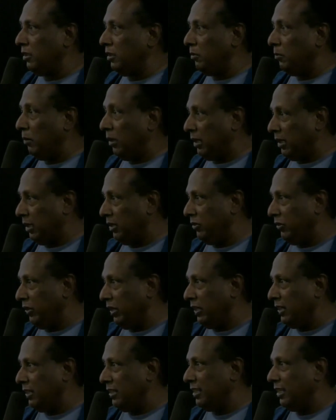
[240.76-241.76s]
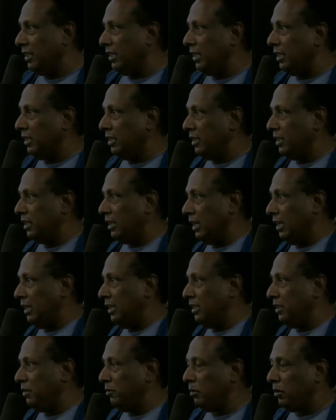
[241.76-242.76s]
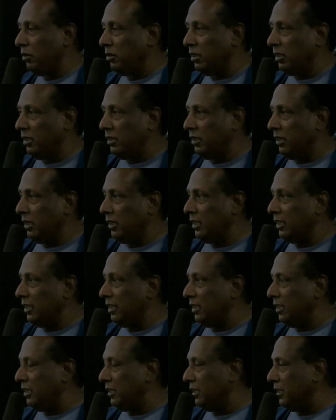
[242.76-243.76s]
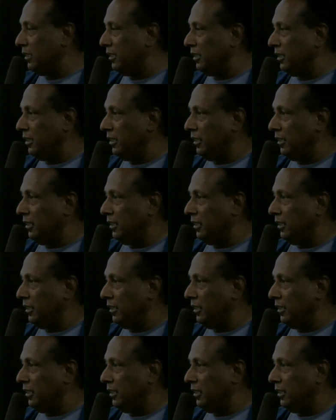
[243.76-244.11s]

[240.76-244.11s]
democratic and highly democratic and